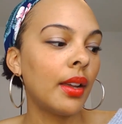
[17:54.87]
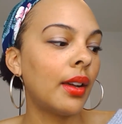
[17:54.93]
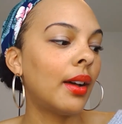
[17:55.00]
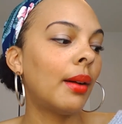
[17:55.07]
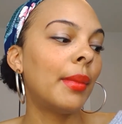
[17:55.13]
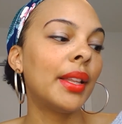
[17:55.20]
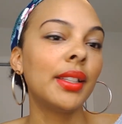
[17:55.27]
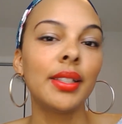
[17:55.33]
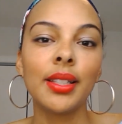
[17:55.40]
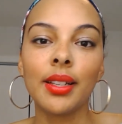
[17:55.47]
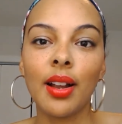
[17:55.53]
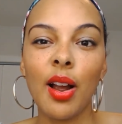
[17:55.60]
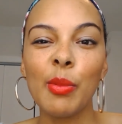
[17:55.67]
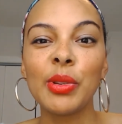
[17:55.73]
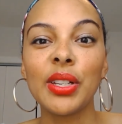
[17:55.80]
um, at least in the
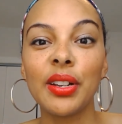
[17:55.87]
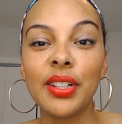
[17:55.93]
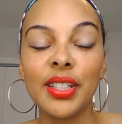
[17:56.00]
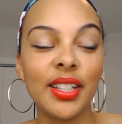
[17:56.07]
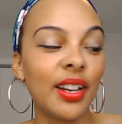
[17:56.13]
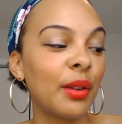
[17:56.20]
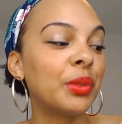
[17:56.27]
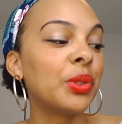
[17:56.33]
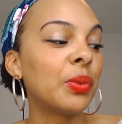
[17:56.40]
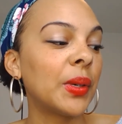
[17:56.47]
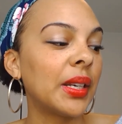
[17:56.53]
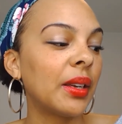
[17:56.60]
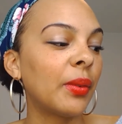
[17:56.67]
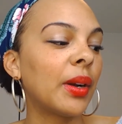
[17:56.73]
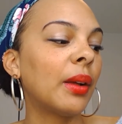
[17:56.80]
commentaries that I was
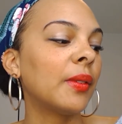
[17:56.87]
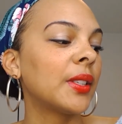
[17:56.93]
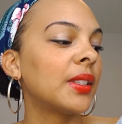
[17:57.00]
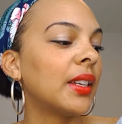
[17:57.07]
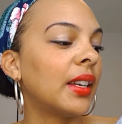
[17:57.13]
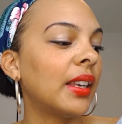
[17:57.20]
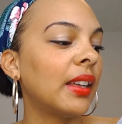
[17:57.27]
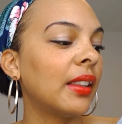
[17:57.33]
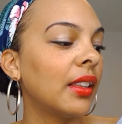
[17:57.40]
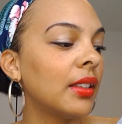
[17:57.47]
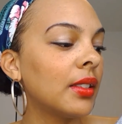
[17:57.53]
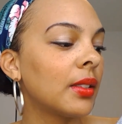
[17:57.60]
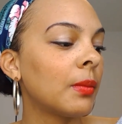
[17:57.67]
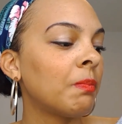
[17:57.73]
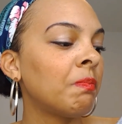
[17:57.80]
reading when I was studying
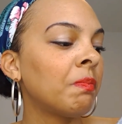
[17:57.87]
this.